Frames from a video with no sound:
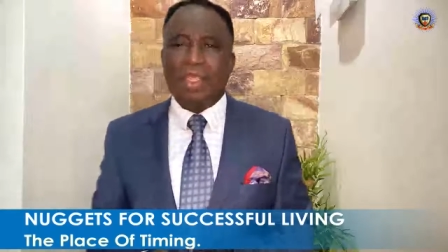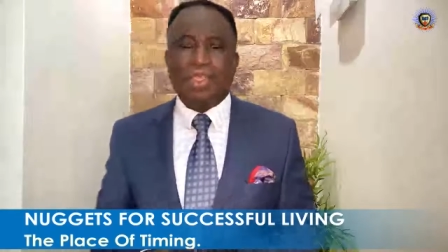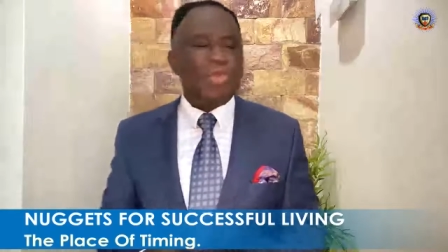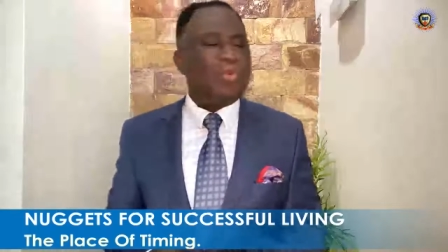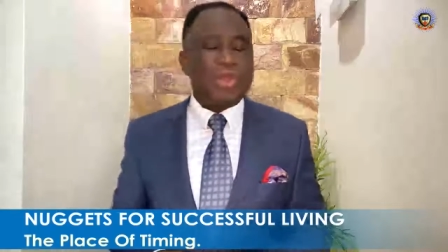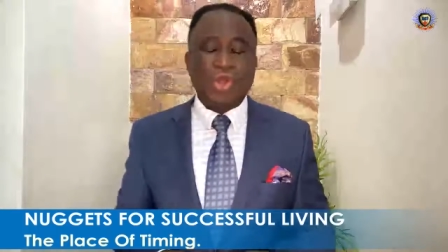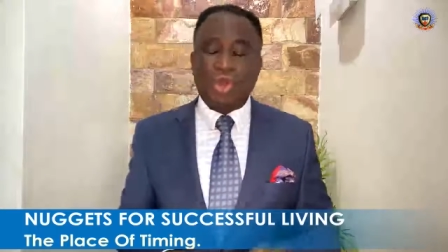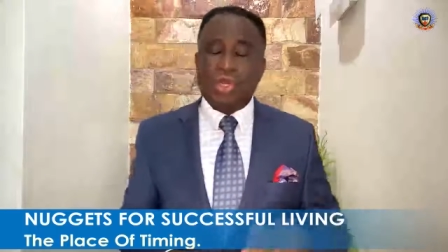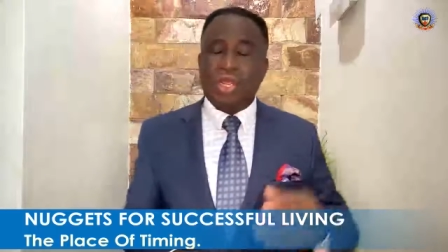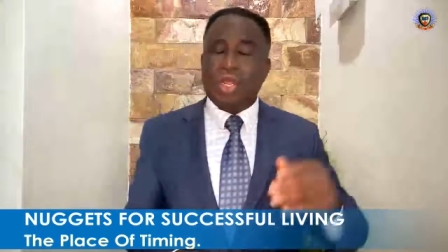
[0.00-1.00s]
You will
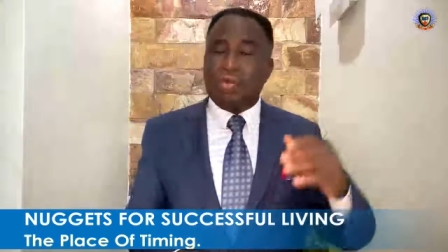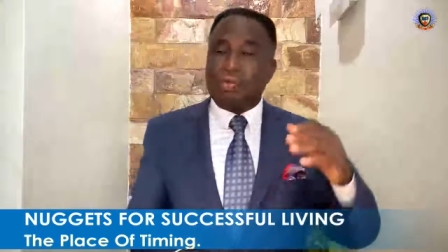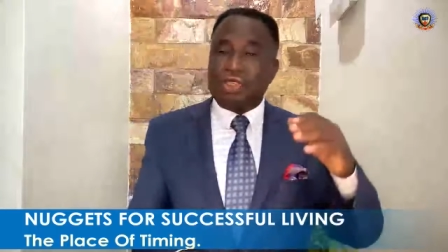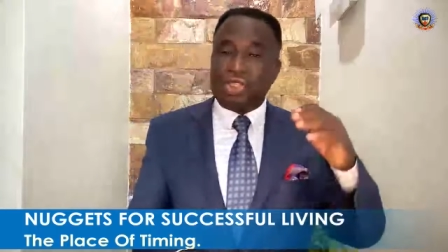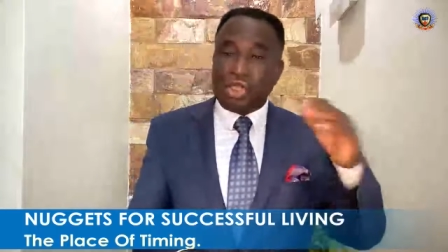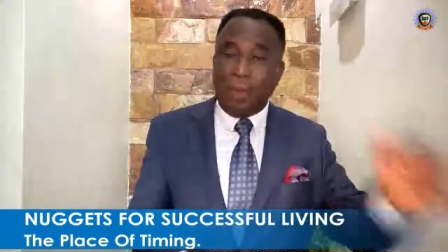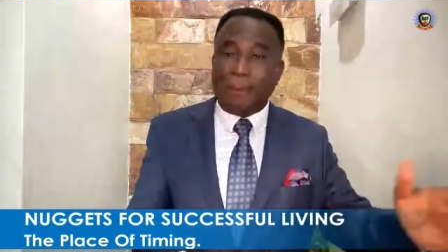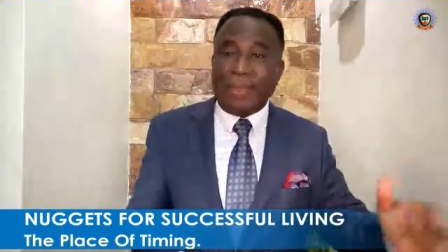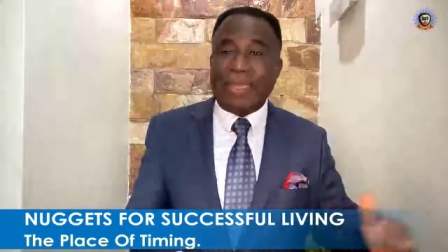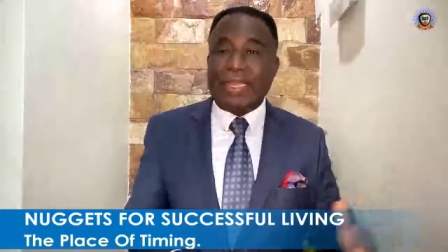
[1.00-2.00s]
not be
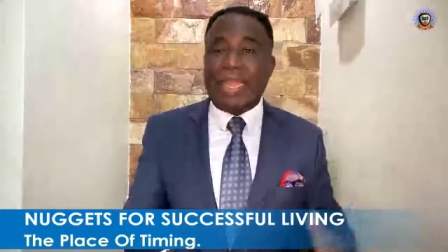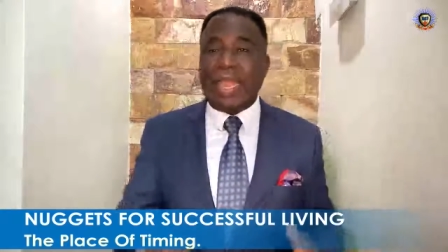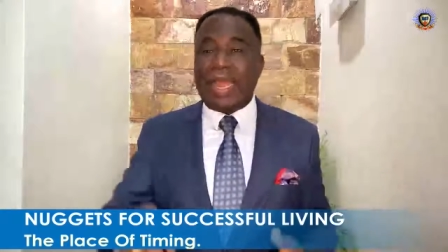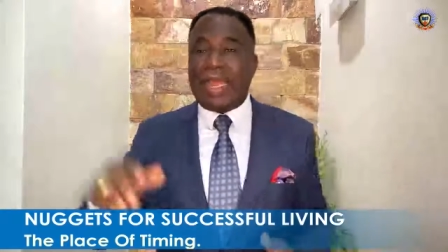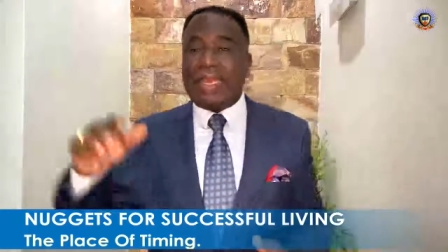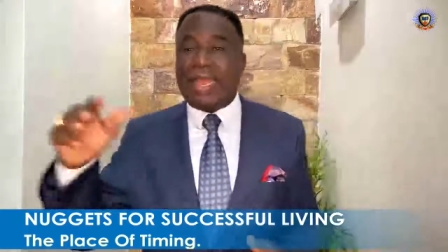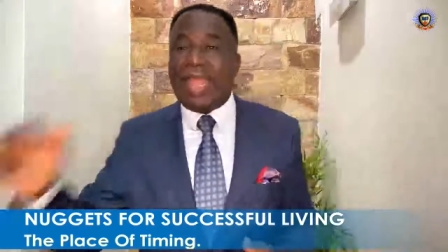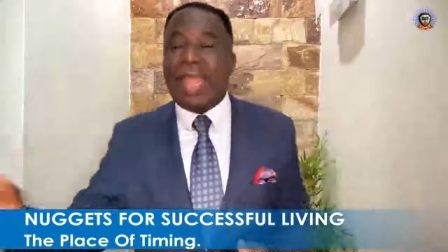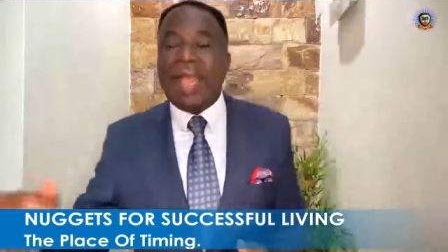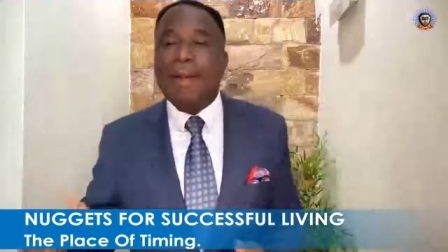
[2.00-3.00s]
jumping here and
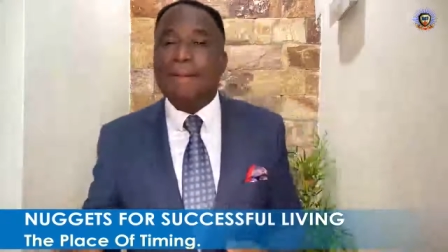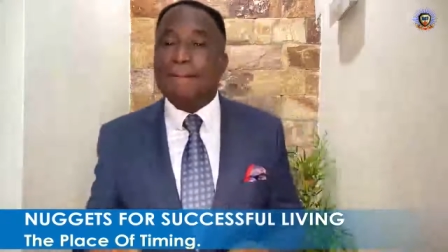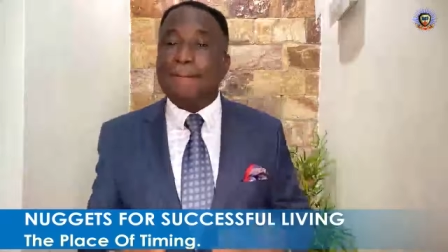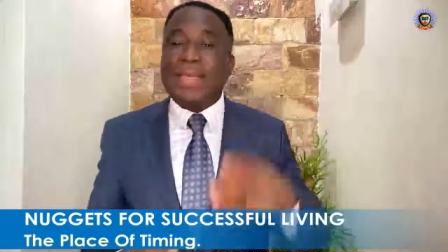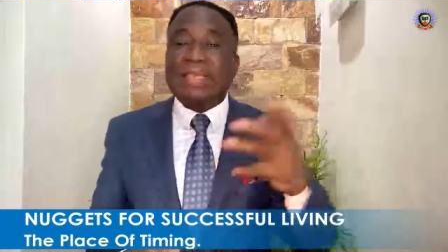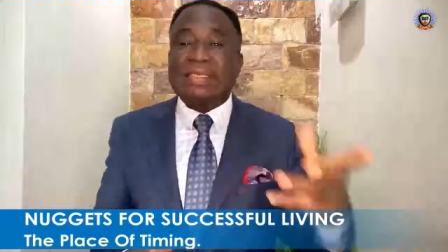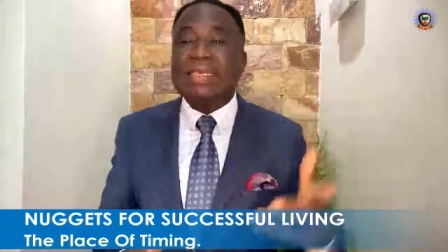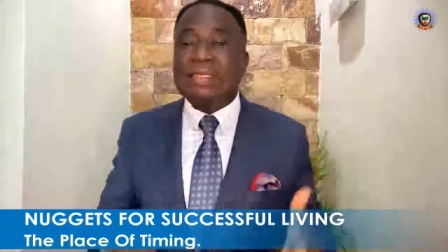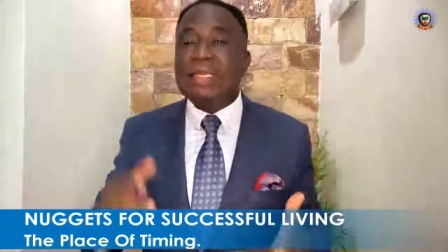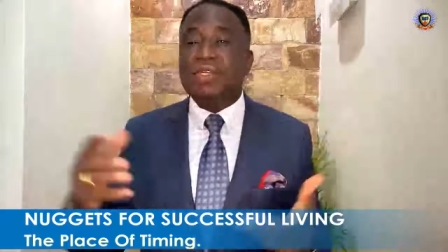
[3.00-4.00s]
there,
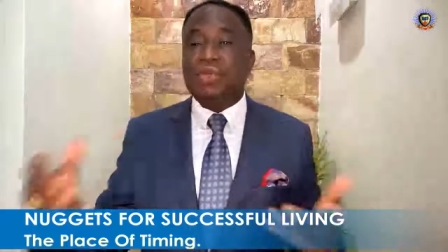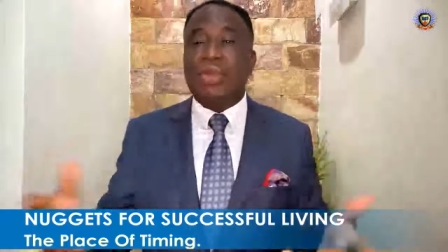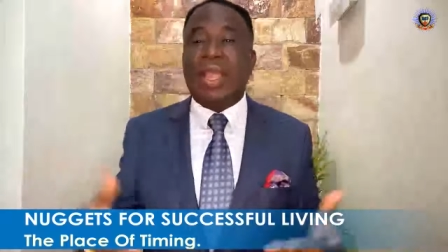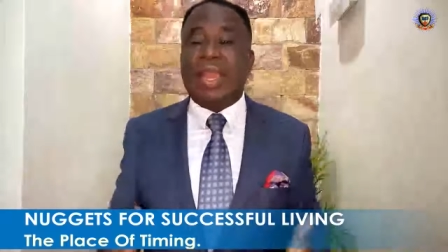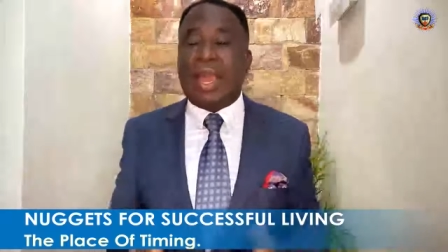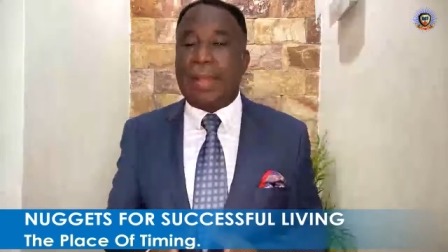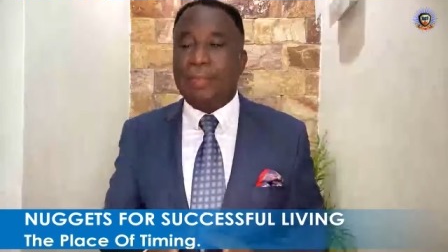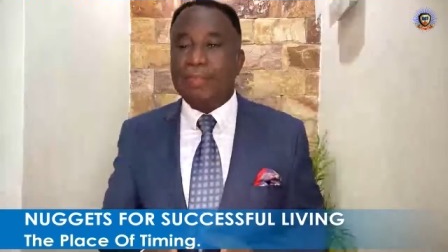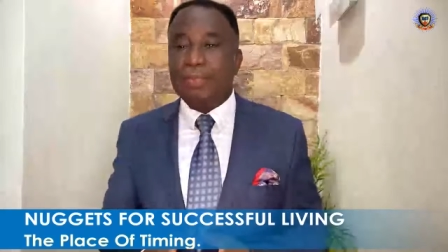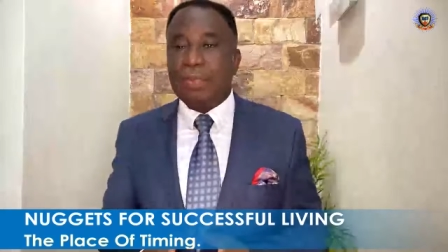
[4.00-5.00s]
mixing things together
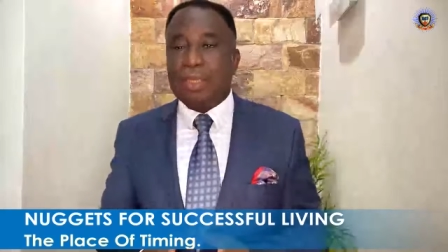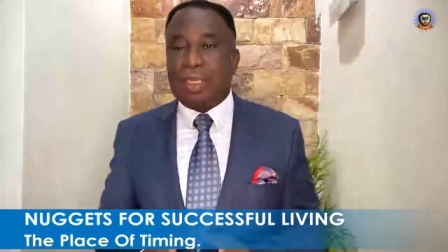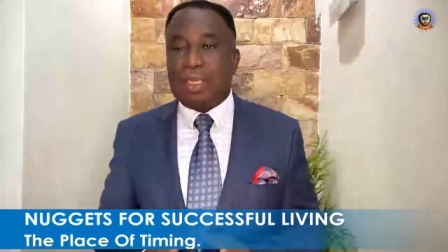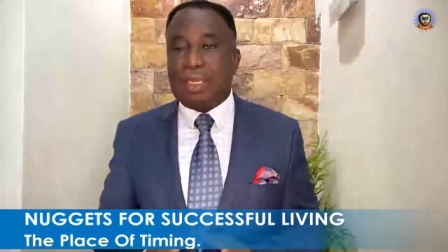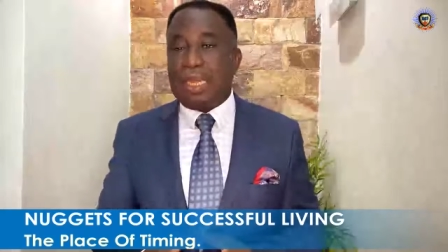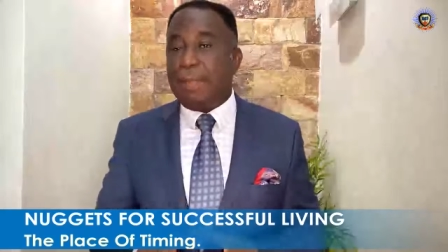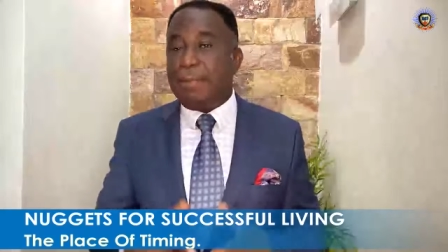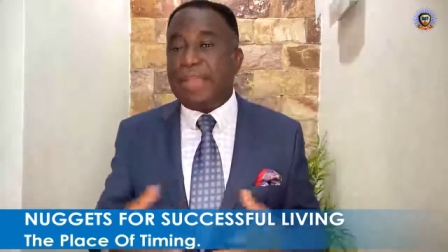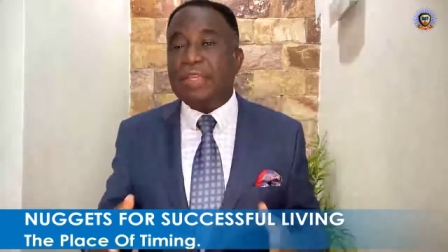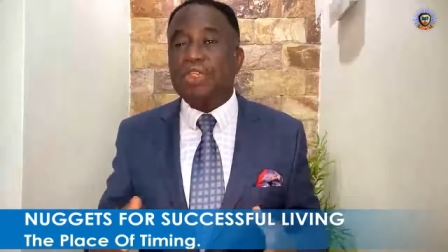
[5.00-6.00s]
in a
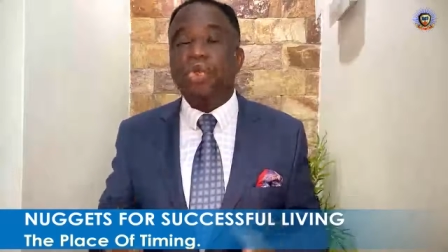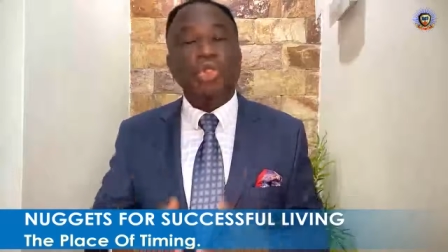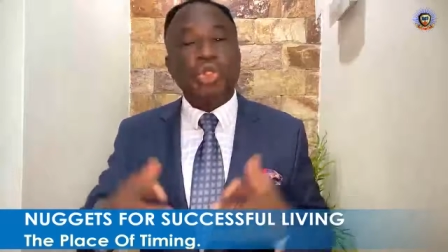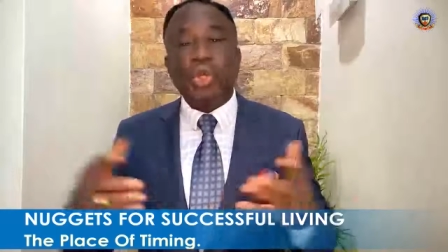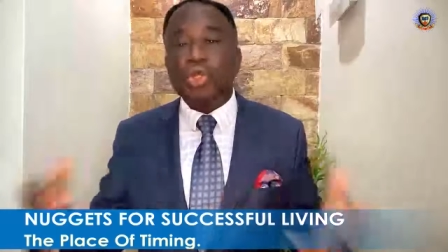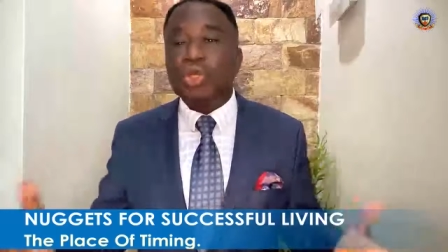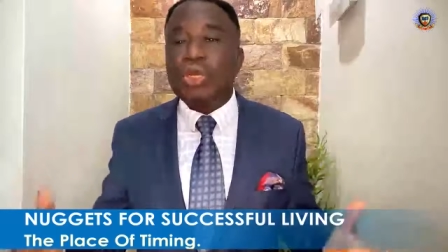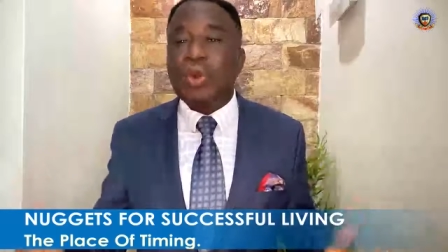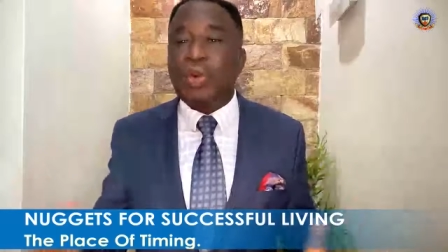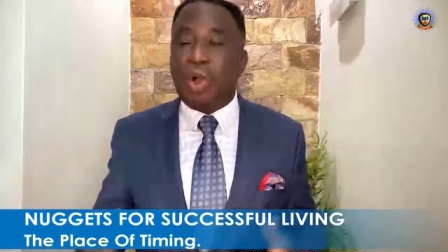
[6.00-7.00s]
bid to show to
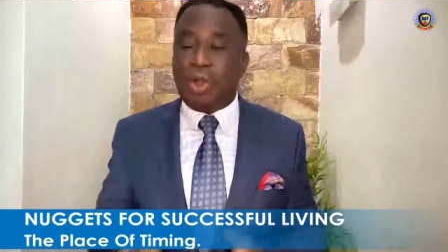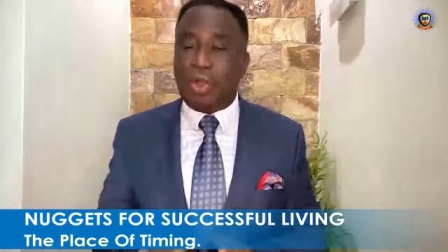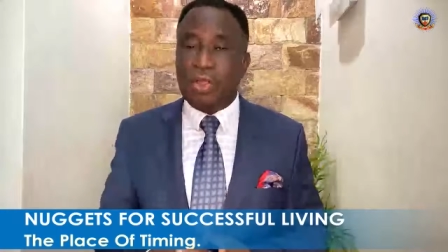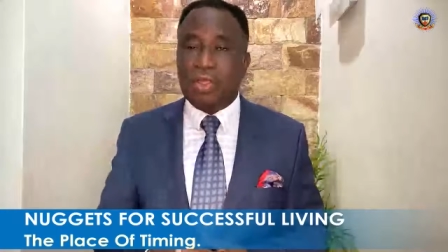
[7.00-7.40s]
the world,